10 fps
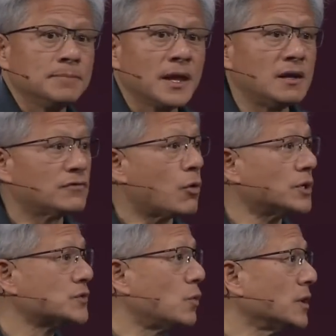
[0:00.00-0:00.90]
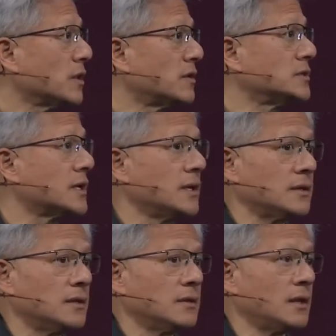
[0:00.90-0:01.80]
And of course, one of the things that,
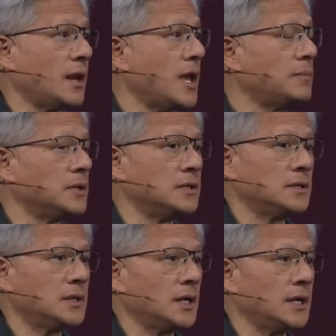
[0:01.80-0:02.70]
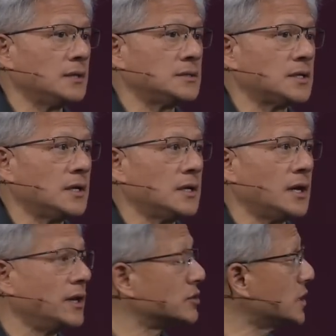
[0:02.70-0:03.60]
that happened, and
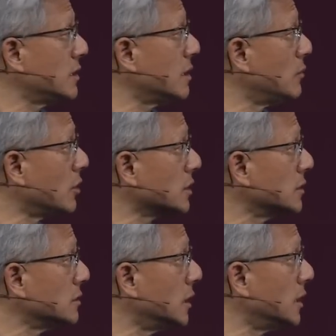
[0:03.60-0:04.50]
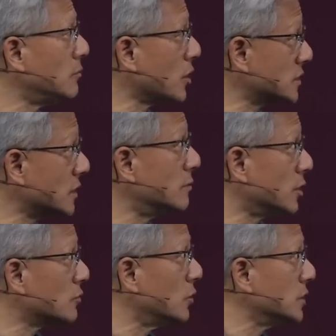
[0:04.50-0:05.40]
uh, I understand that Mark, uh, Mark
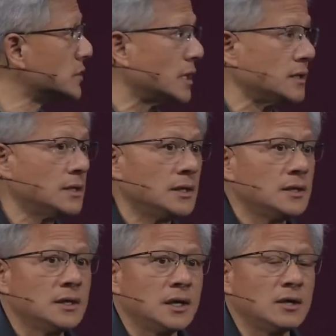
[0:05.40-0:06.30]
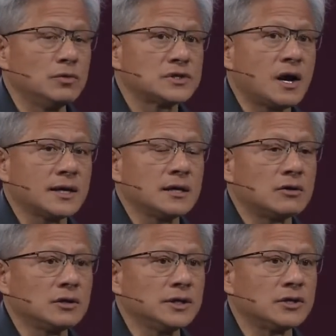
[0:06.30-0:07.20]
Zuckerberg was, uh, uh, was talking
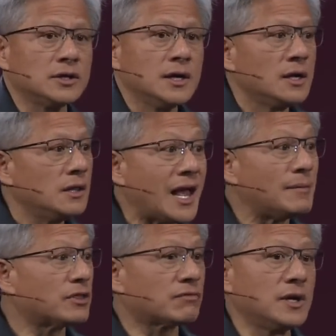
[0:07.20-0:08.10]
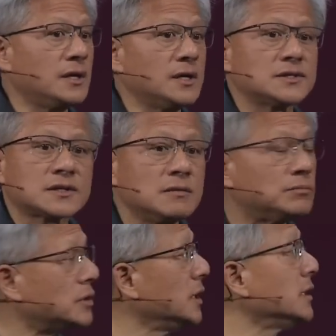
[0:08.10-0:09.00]
earlier, Llama three is
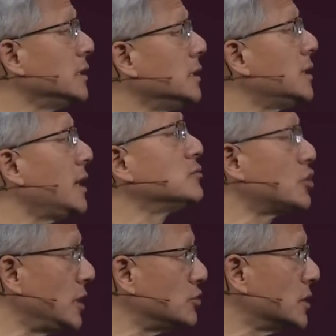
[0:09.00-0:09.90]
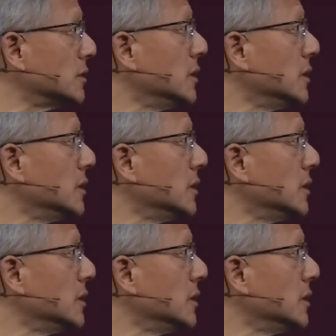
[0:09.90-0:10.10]
completely game-changing.